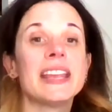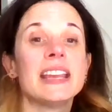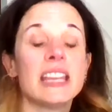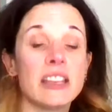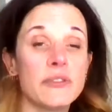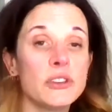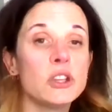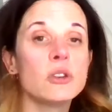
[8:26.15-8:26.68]

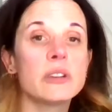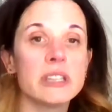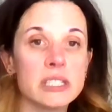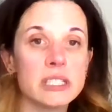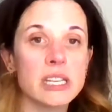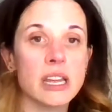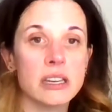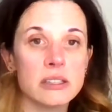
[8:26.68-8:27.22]
If you can
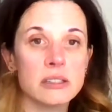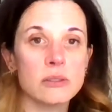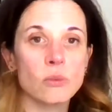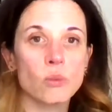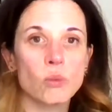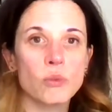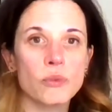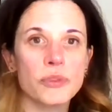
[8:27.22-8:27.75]
send
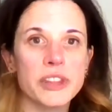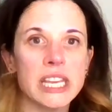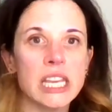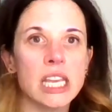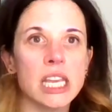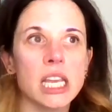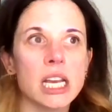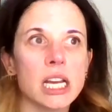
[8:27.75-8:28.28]

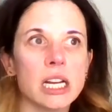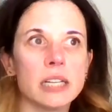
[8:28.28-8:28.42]
the